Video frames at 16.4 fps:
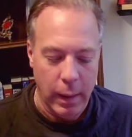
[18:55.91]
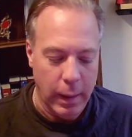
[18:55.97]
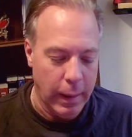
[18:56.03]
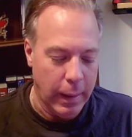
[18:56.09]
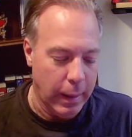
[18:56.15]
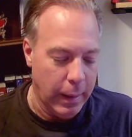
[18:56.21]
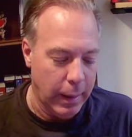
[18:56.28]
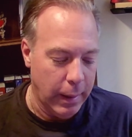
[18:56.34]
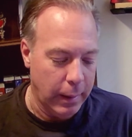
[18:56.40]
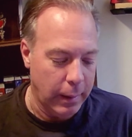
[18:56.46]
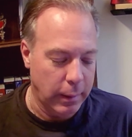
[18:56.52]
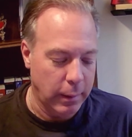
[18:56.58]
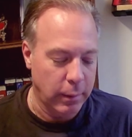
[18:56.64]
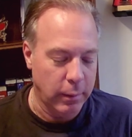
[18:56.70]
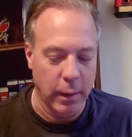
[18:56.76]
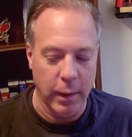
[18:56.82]

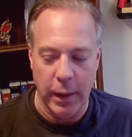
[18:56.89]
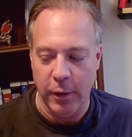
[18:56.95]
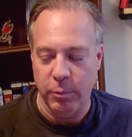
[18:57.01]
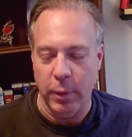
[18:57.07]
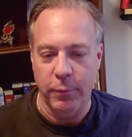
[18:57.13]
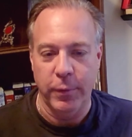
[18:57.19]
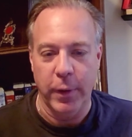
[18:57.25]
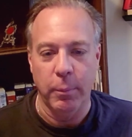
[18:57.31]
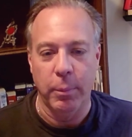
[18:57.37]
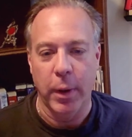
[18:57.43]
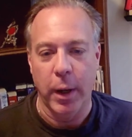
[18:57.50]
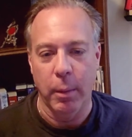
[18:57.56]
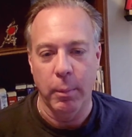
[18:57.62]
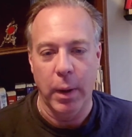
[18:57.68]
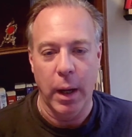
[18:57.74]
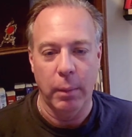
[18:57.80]
And that's my vampire
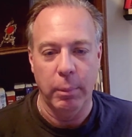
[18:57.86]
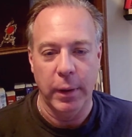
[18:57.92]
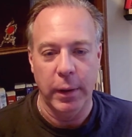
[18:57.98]
mob